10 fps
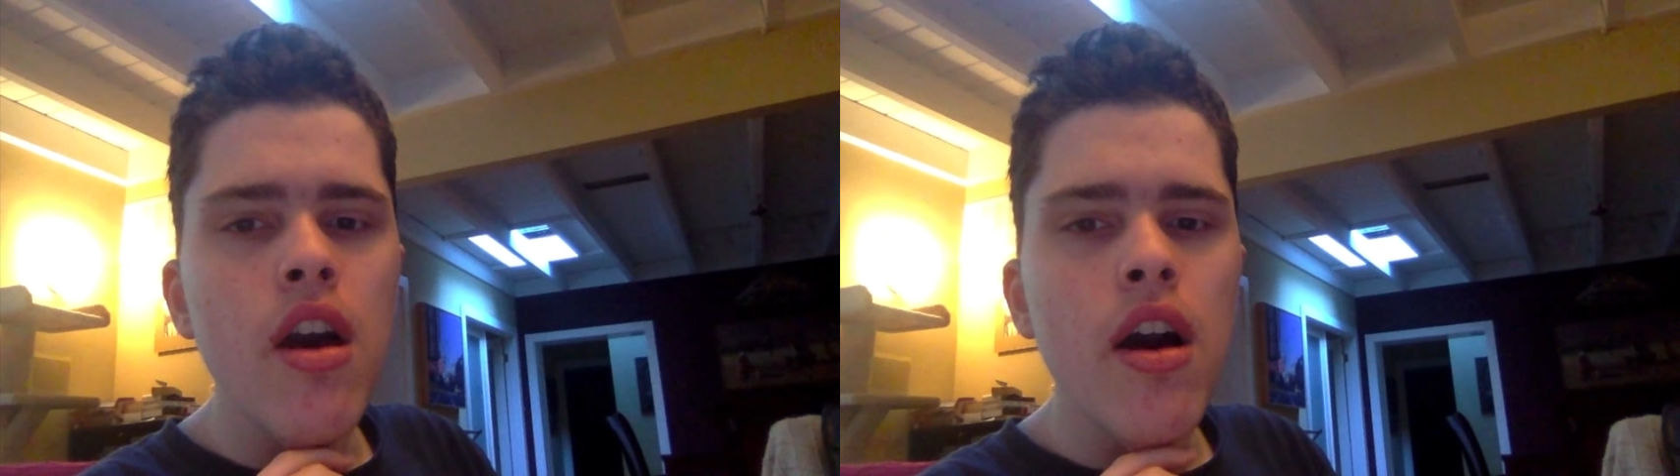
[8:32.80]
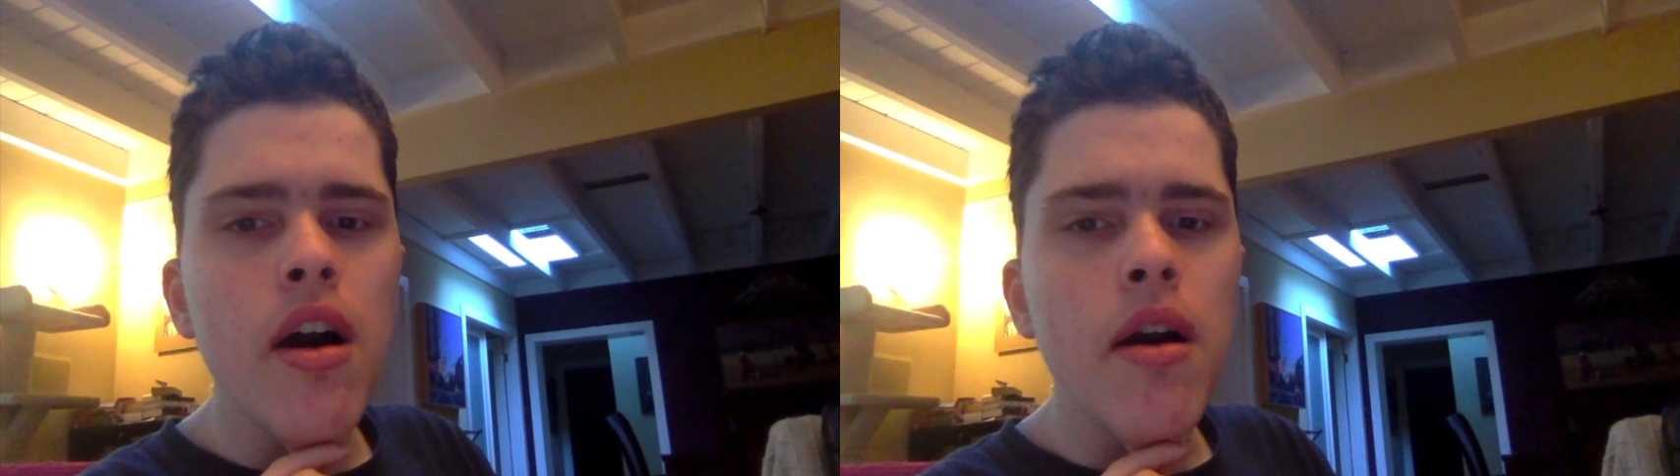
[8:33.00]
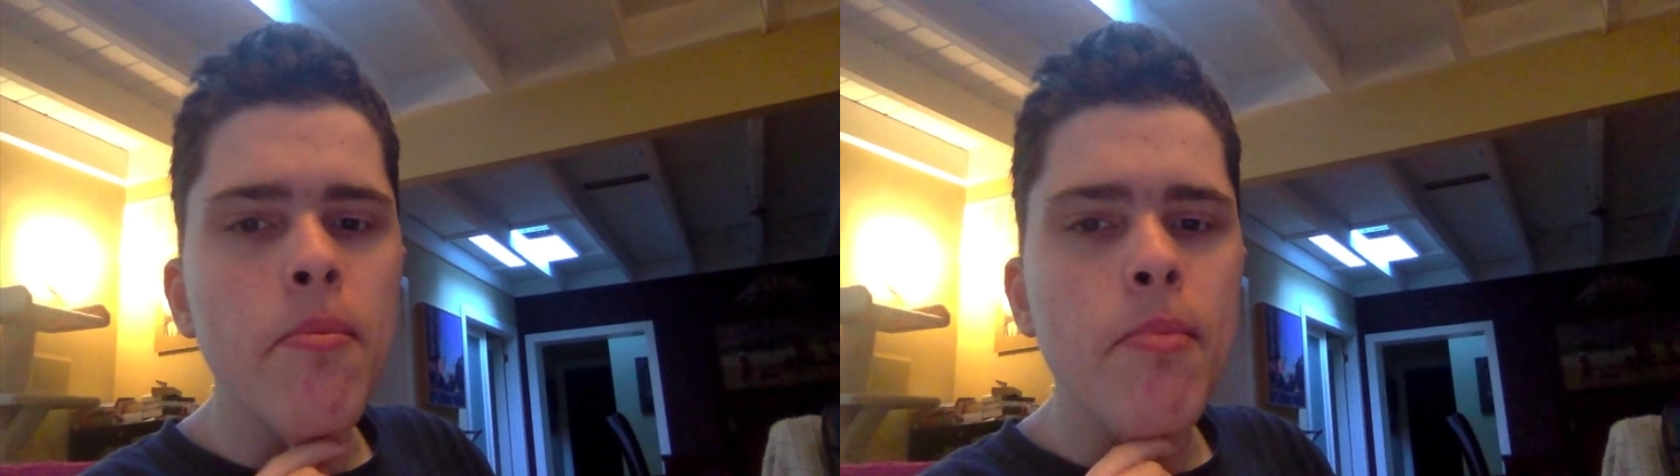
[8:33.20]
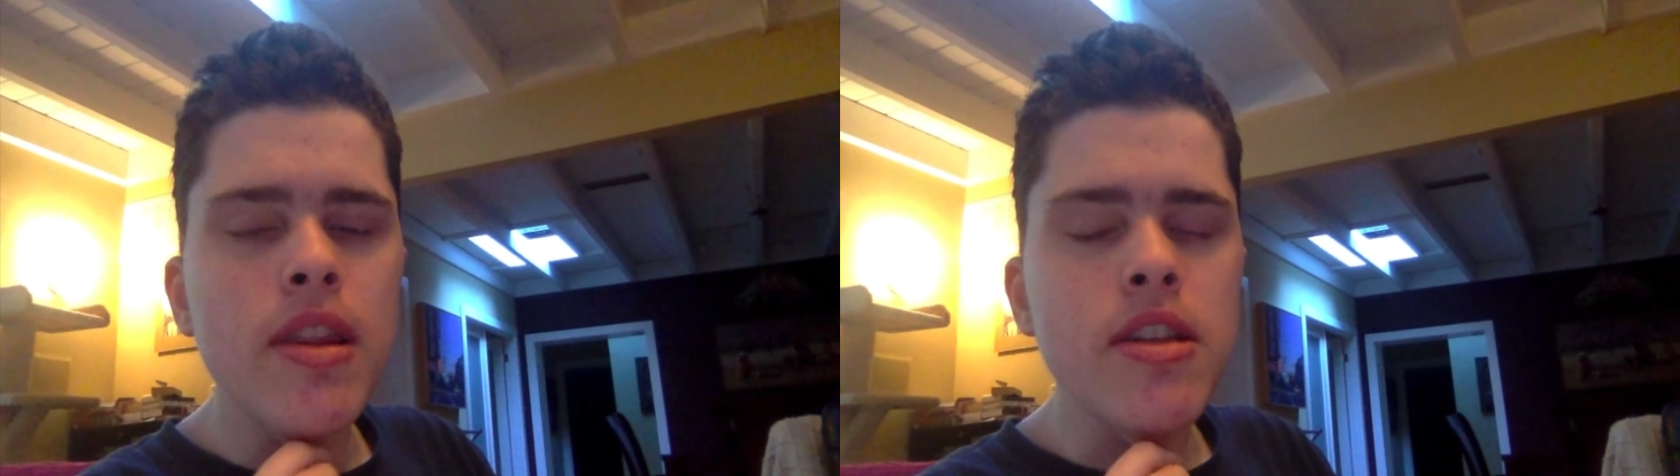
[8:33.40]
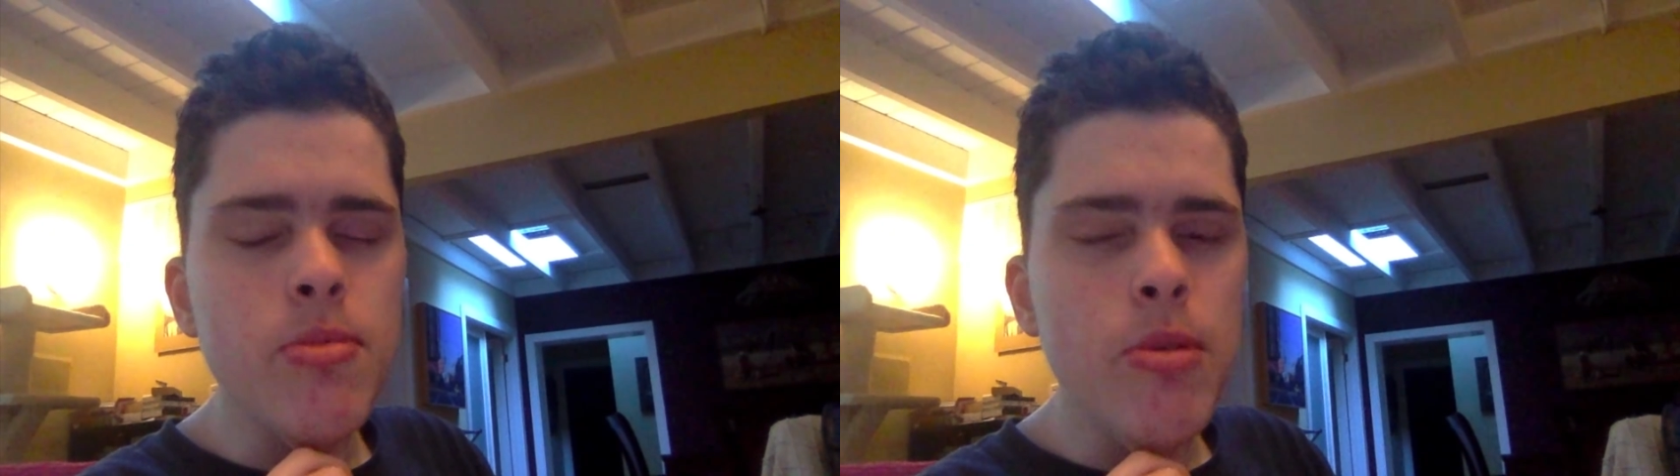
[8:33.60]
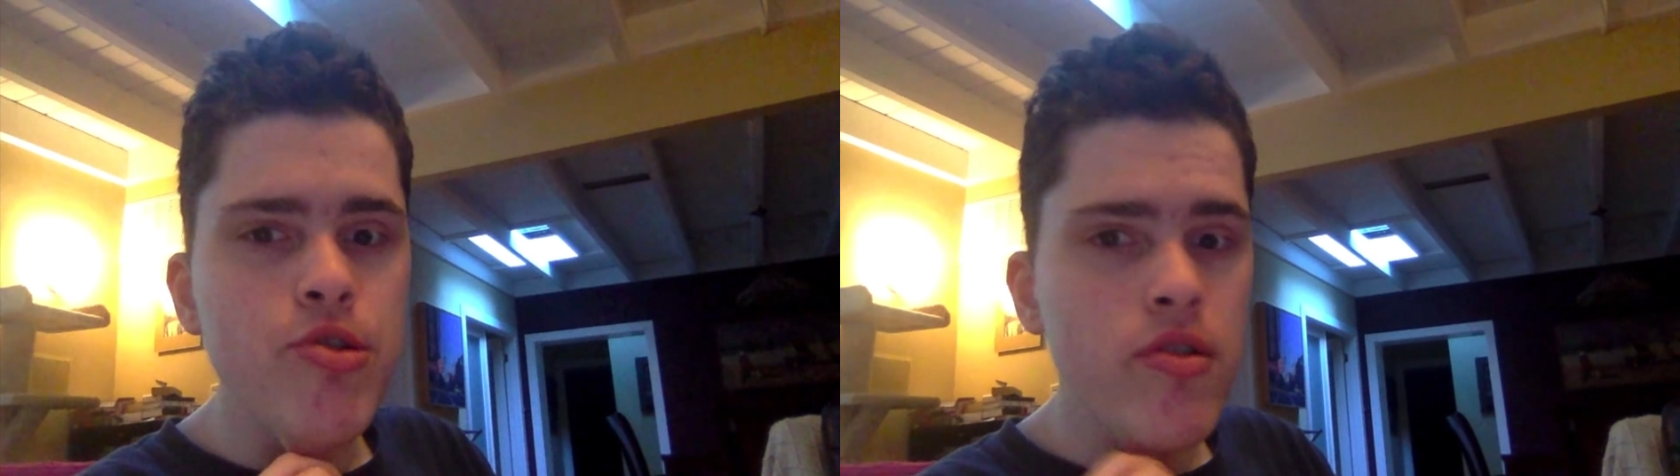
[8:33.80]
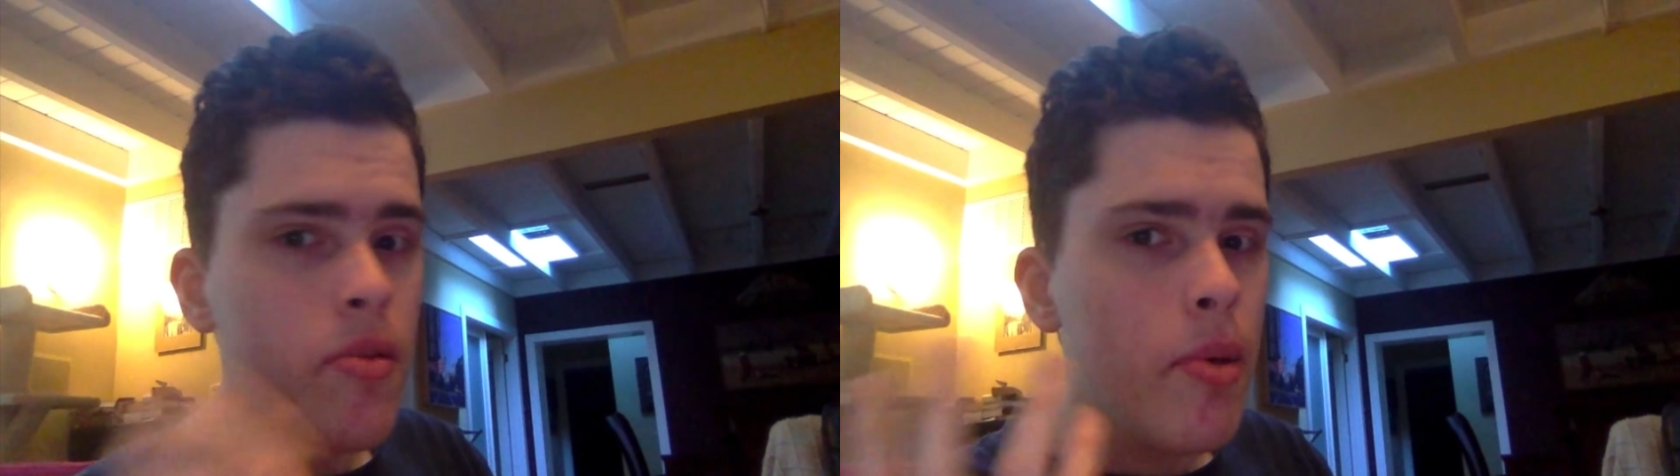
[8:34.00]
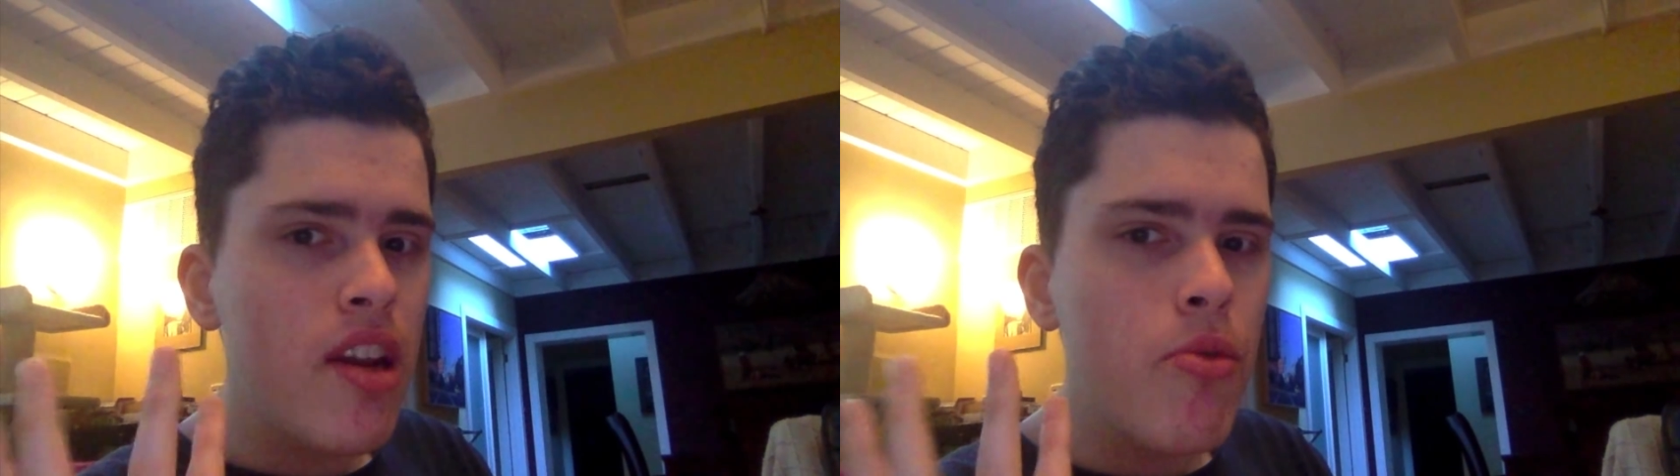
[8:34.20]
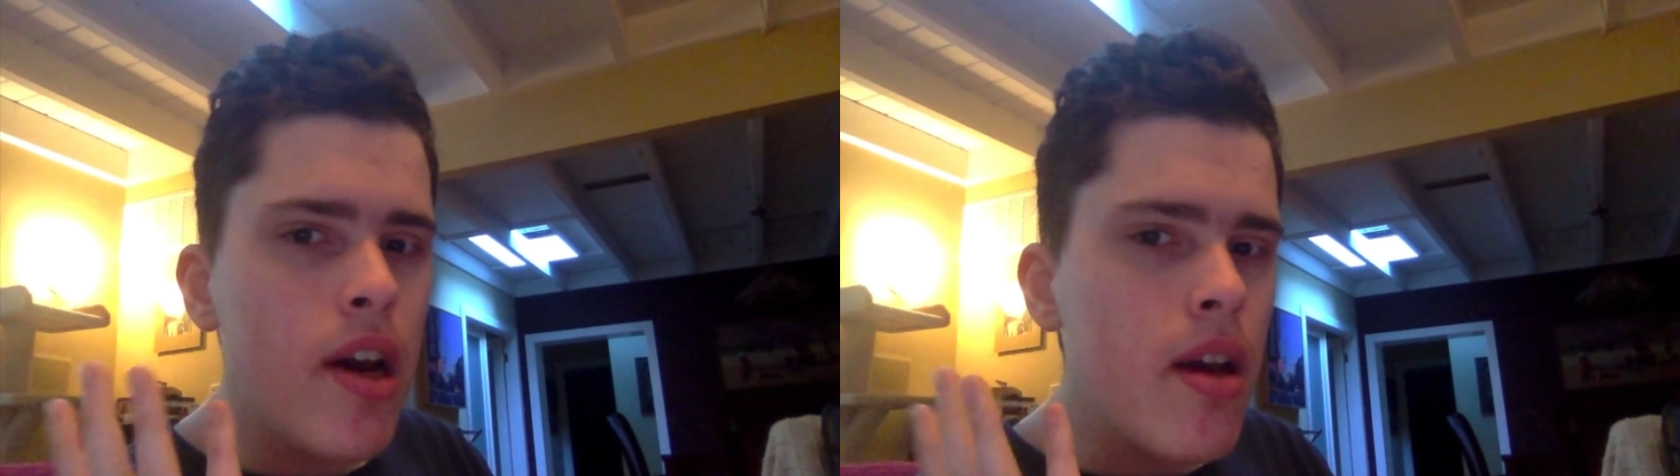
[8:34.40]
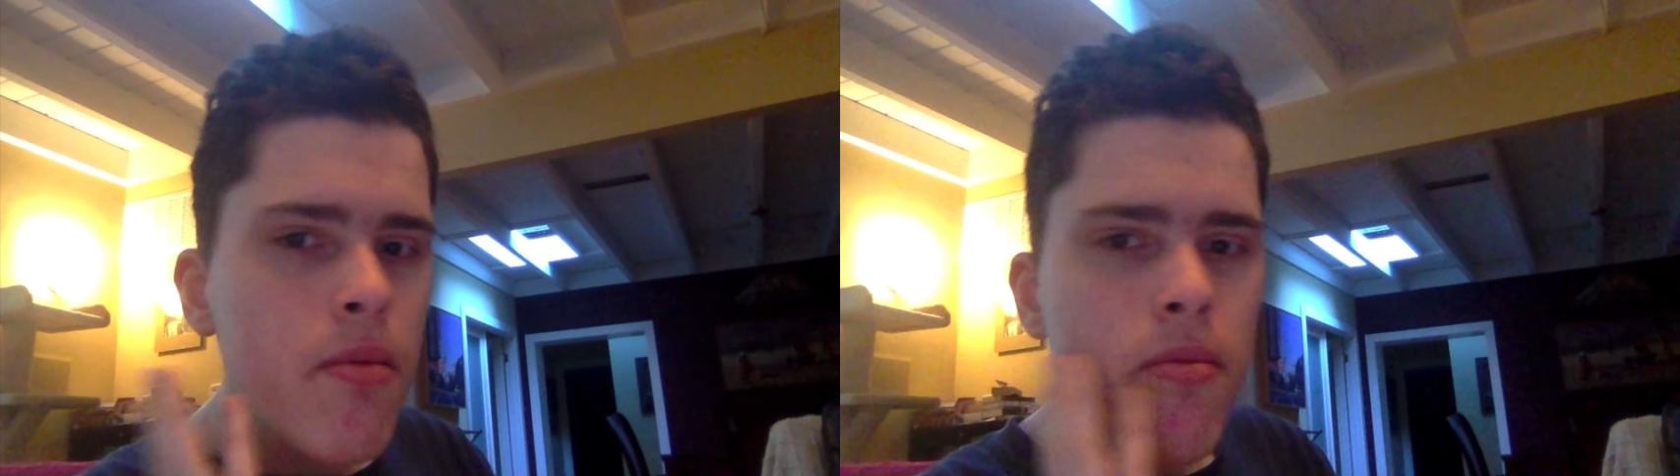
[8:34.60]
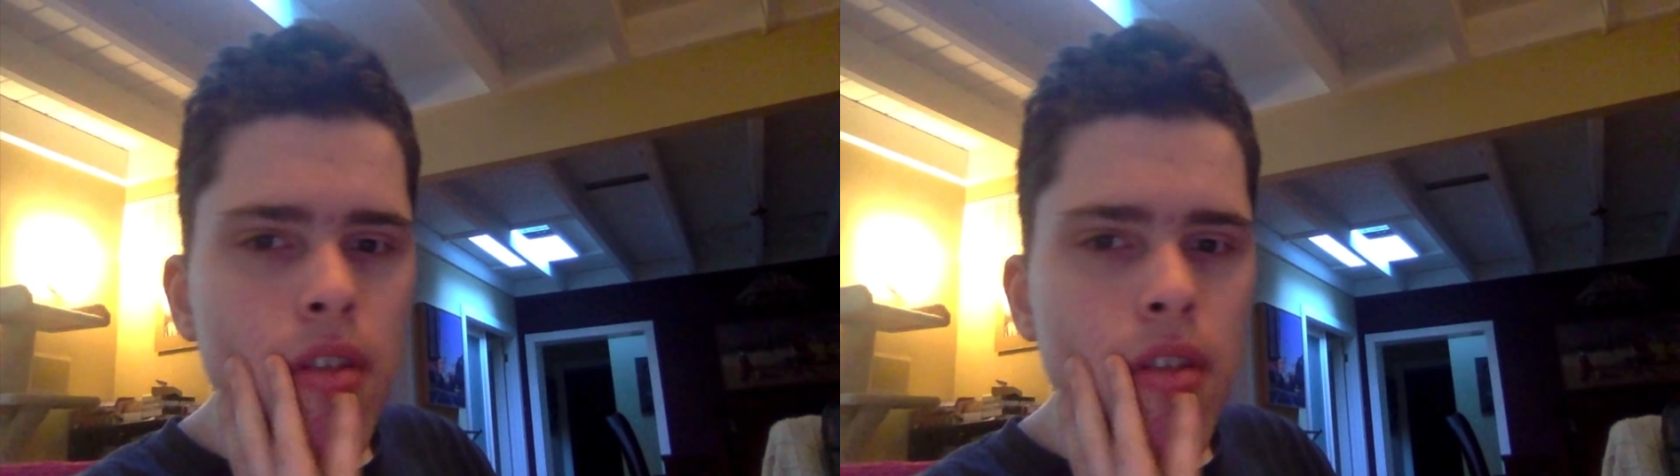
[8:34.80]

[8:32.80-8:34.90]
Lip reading: at least most of them anyway,